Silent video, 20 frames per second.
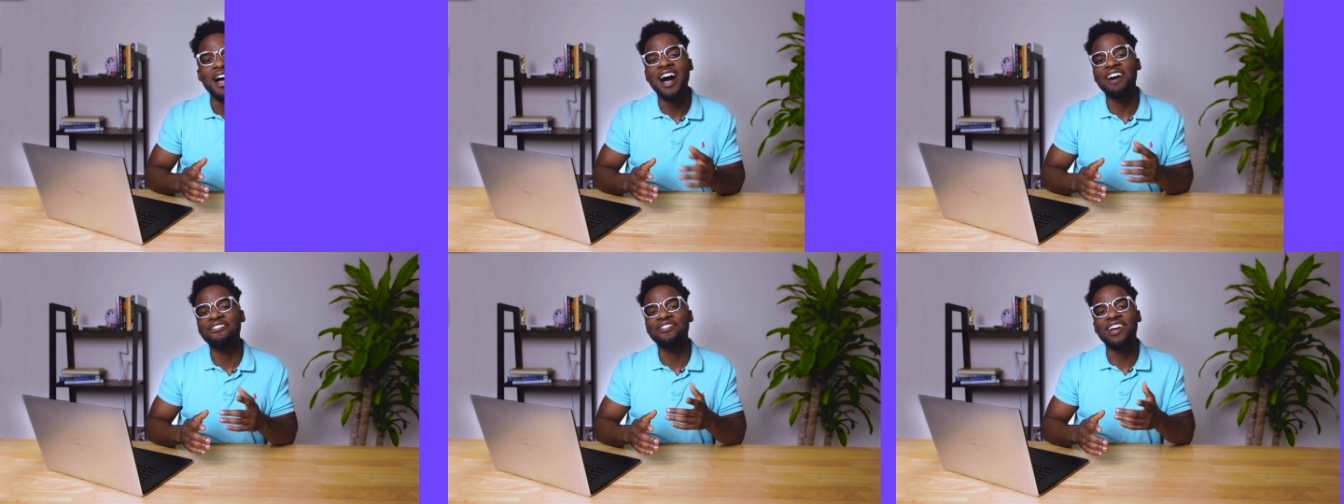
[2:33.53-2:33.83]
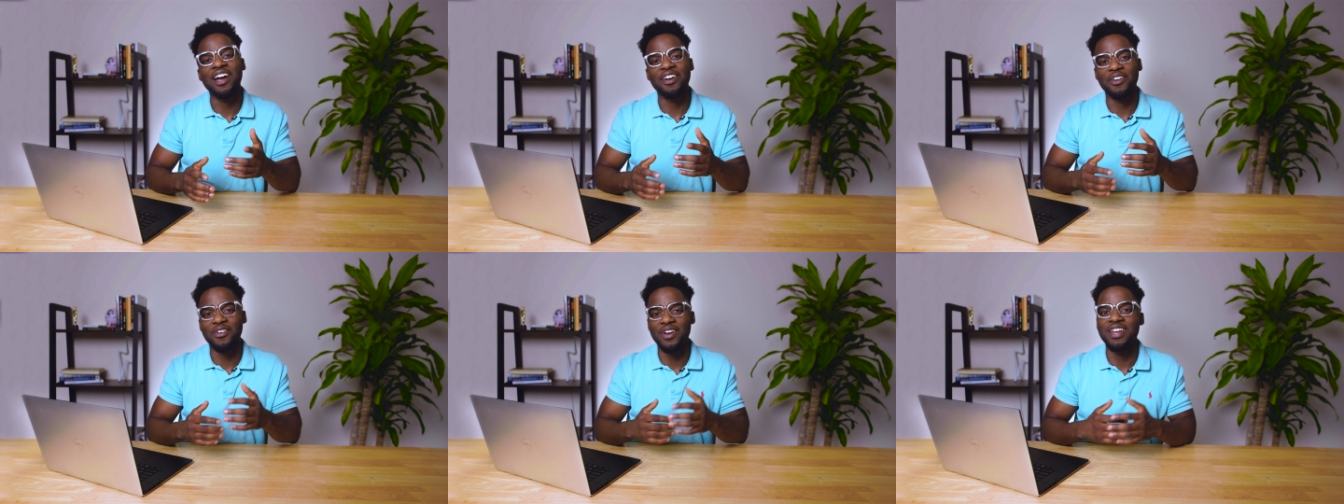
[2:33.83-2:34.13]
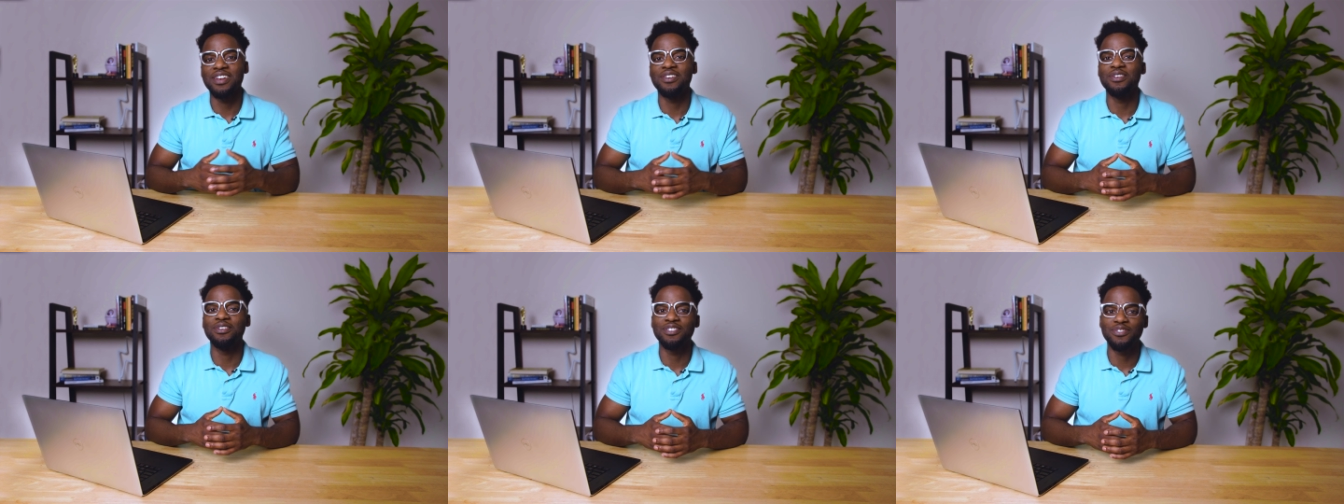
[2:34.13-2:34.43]
I've got
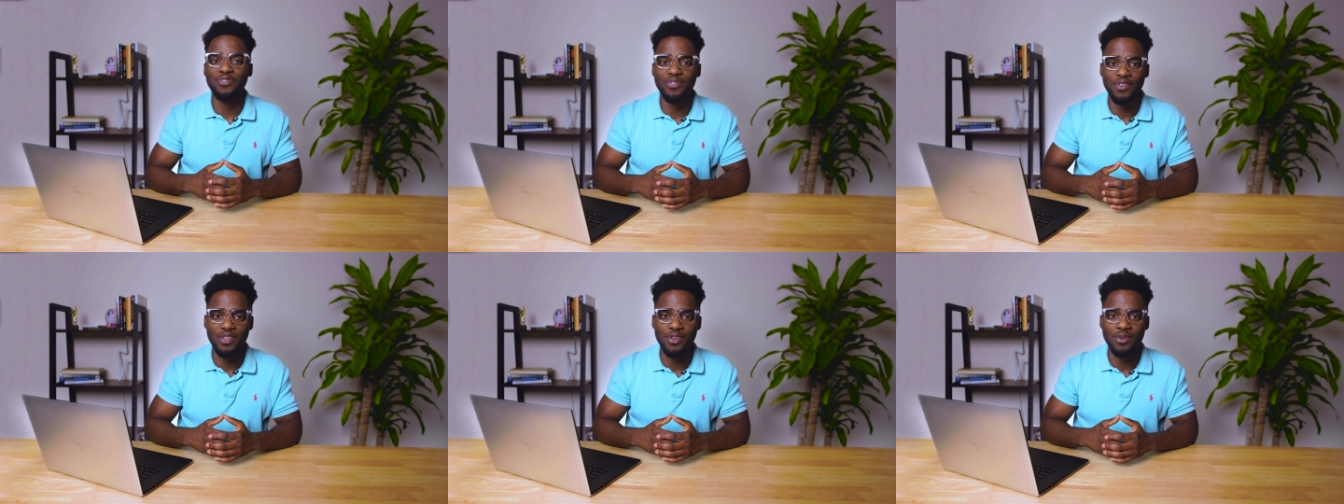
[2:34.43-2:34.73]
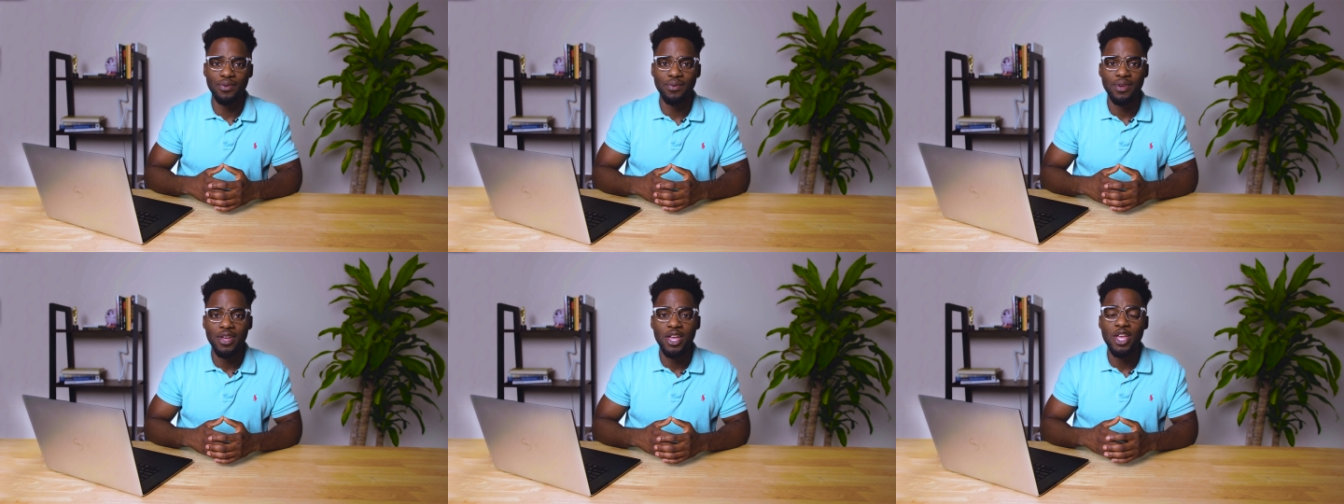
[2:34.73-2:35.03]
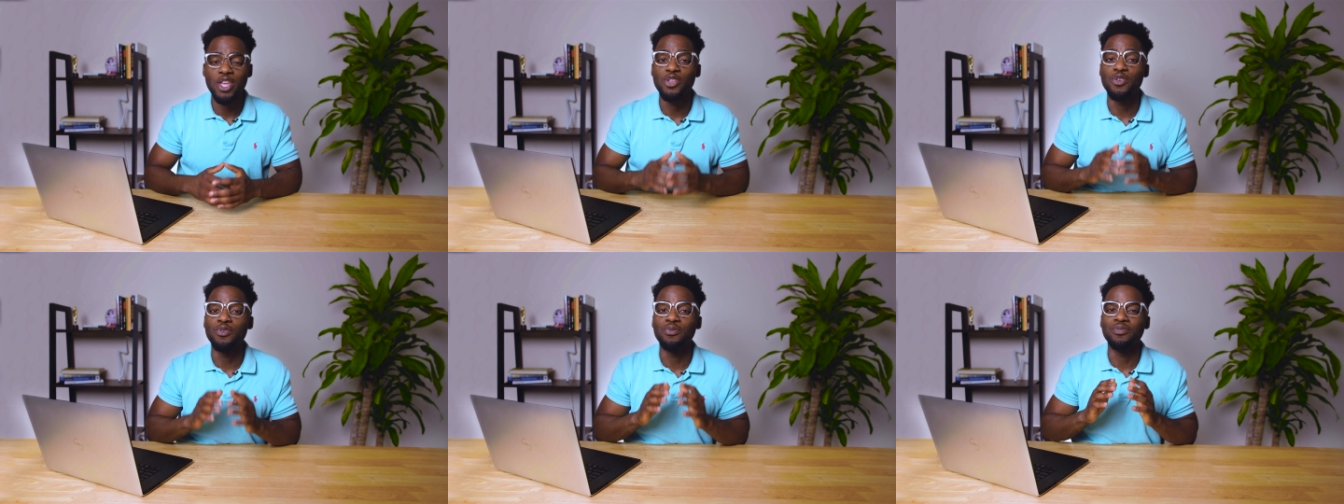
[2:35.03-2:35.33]
great news for you.
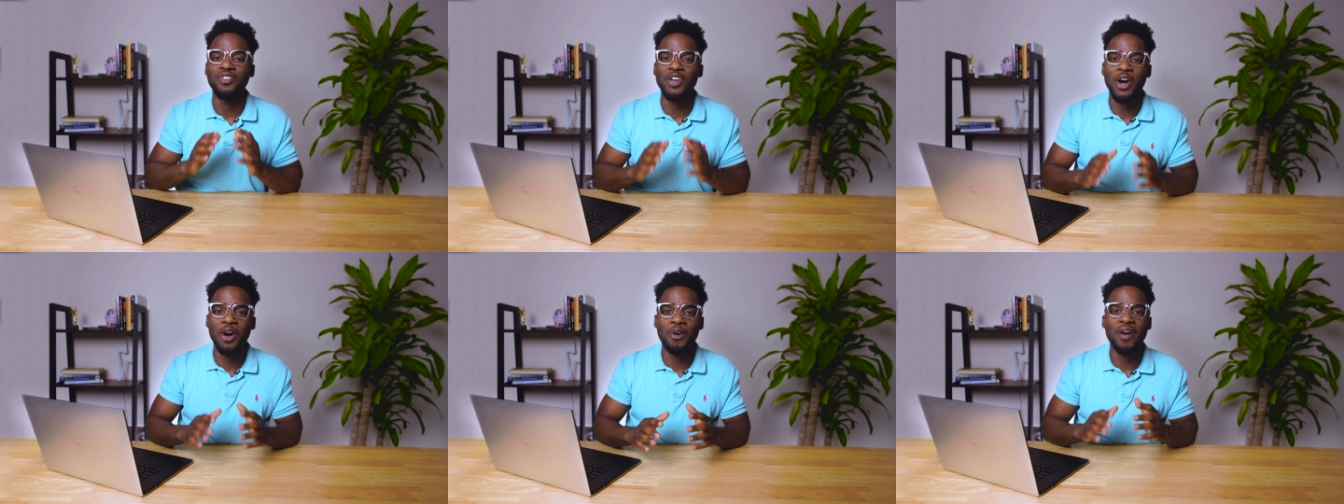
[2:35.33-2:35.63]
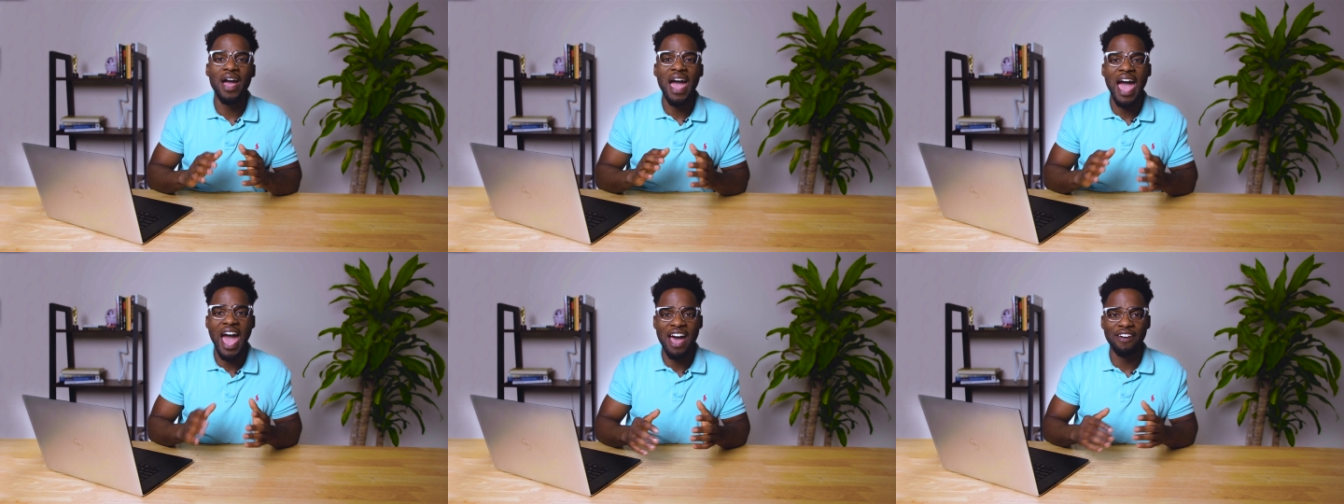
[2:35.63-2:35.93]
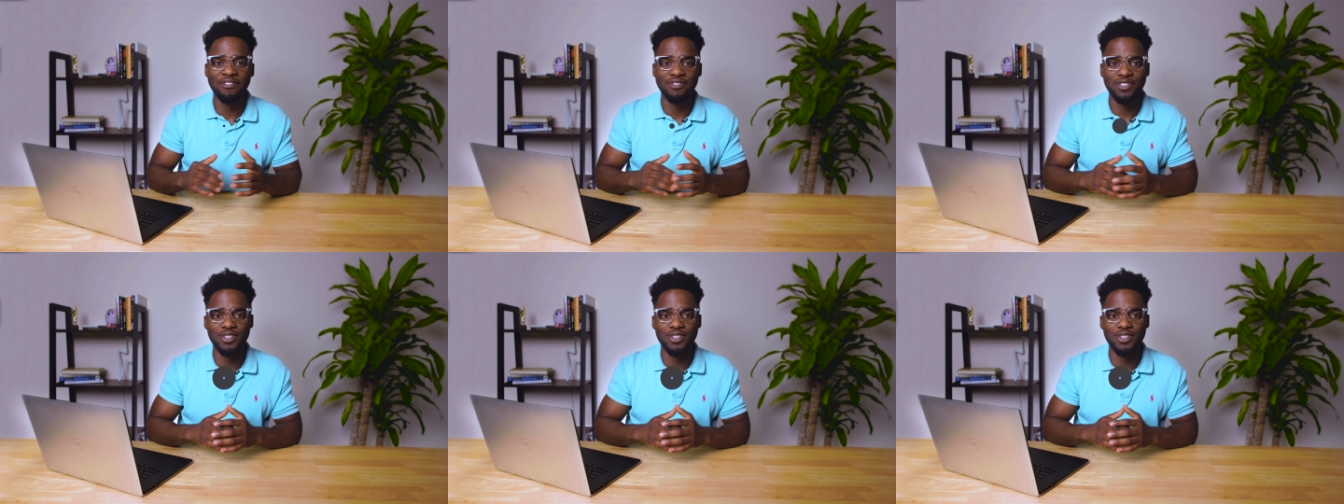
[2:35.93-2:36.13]
You don't have